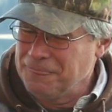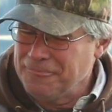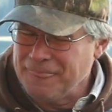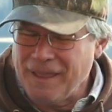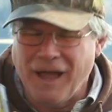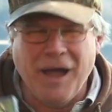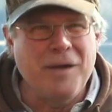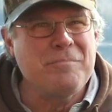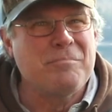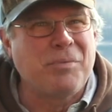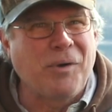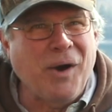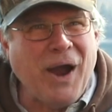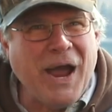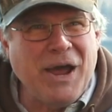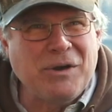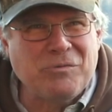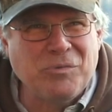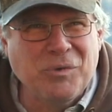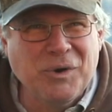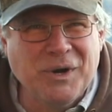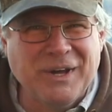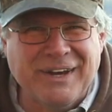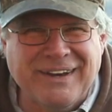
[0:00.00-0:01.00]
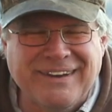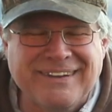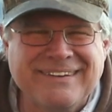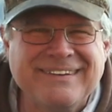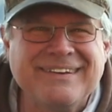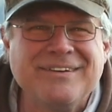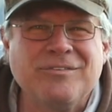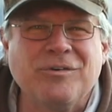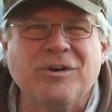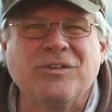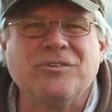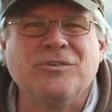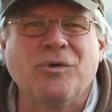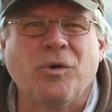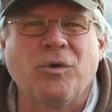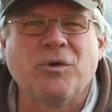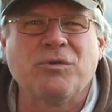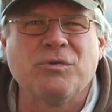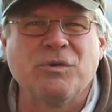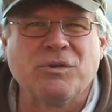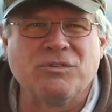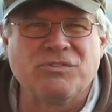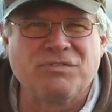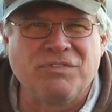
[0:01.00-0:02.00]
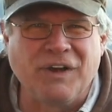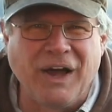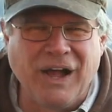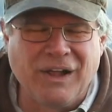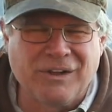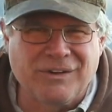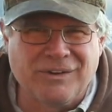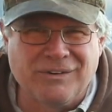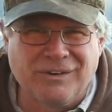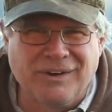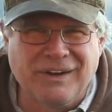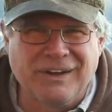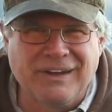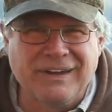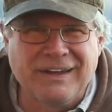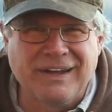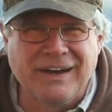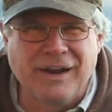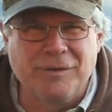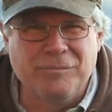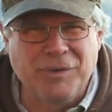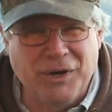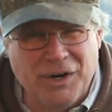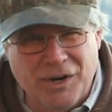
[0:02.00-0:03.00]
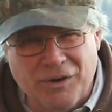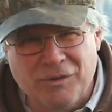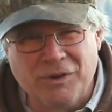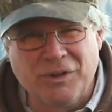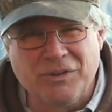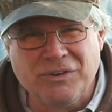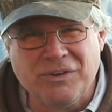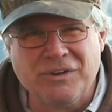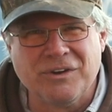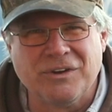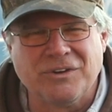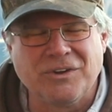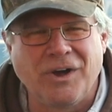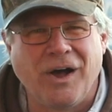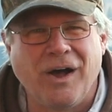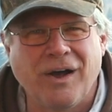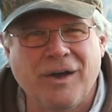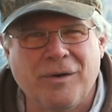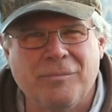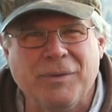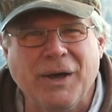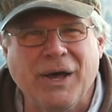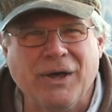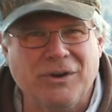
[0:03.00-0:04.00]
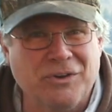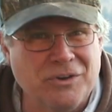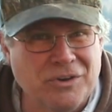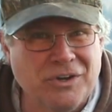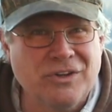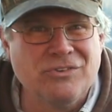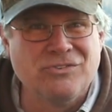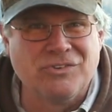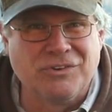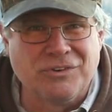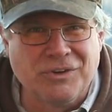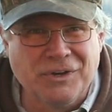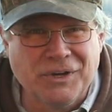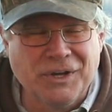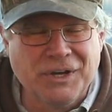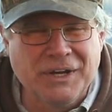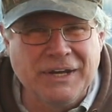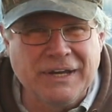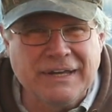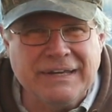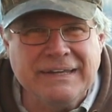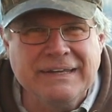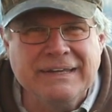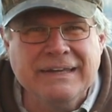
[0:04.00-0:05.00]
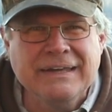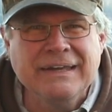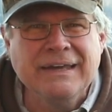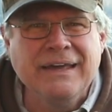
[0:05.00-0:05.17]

I'm Brad Wood with Northwoods Falconry, and I'm here with you to talk about hoods and hooding.